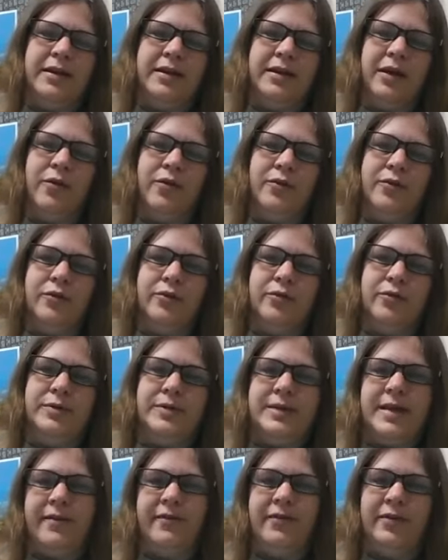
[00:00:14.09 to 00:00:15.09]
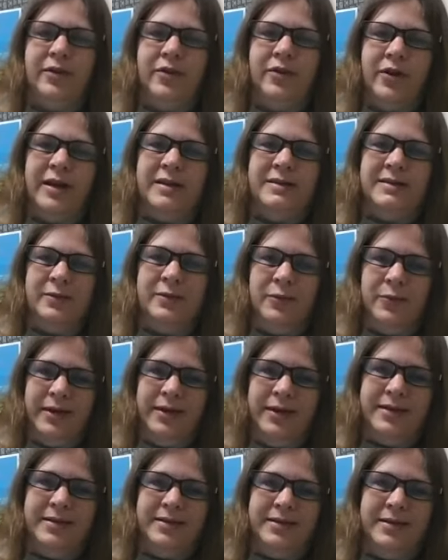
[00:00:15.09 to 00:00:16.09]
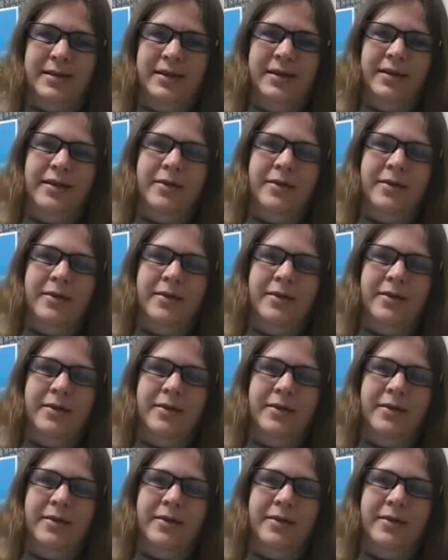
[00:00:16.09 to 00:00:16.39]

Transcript: to go through 7 crazy weeks.